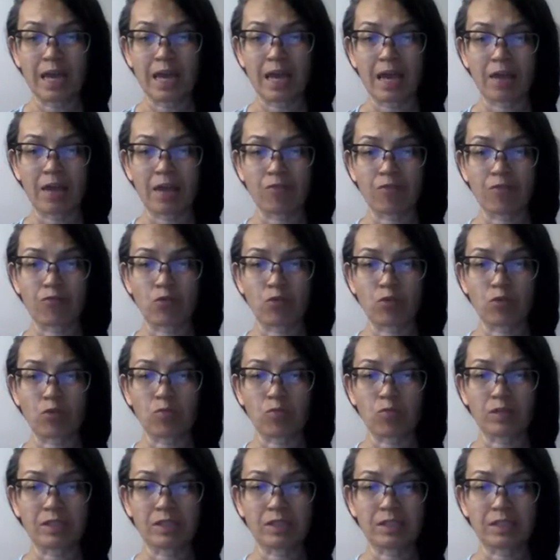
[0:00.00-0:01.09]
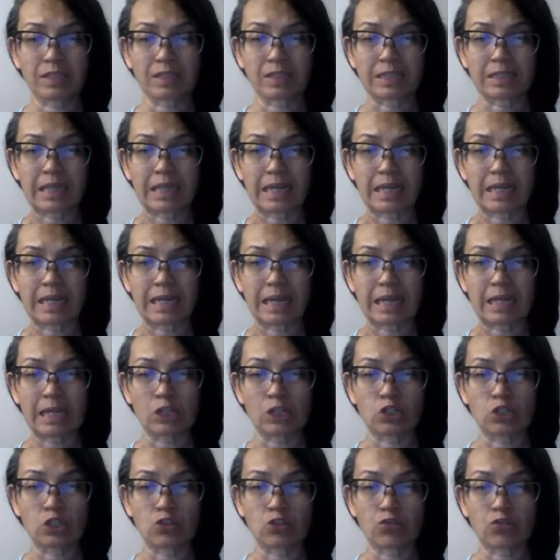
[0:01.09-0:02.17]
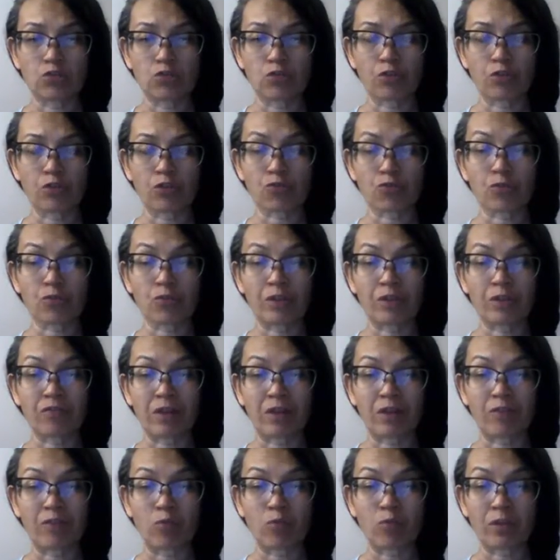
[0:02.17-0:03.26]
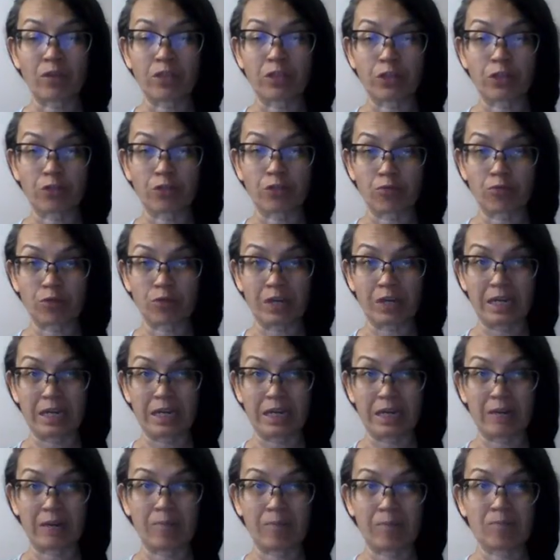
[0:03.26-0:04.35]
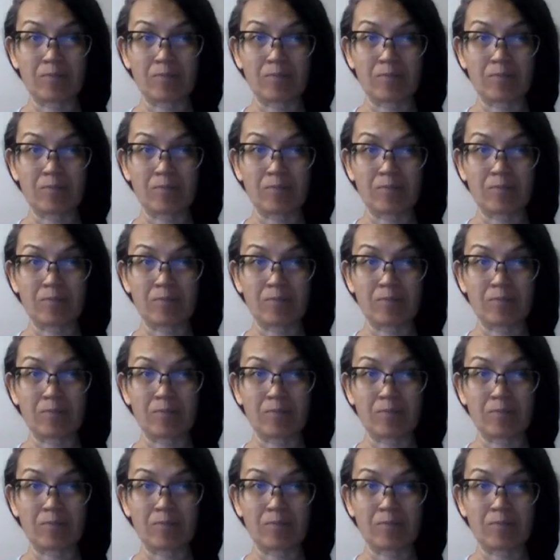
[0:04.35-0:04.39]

at four one six, eight eight two, three five one three.